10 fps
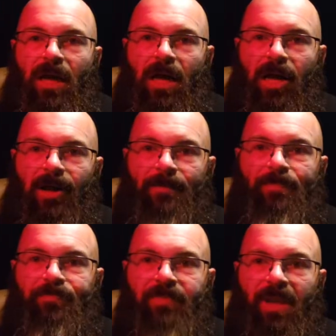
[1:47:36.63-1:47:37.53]

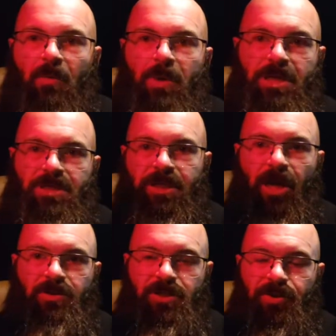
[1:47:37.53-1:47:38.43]
We used to
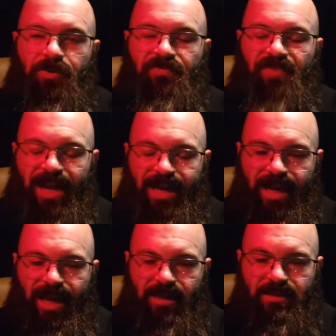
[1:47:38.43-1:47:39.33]
go to
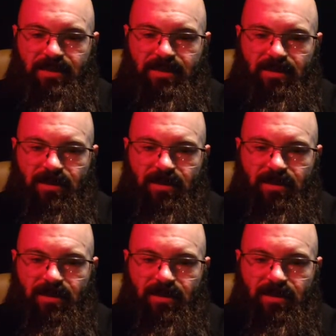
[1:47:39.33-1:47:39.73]
FedEx.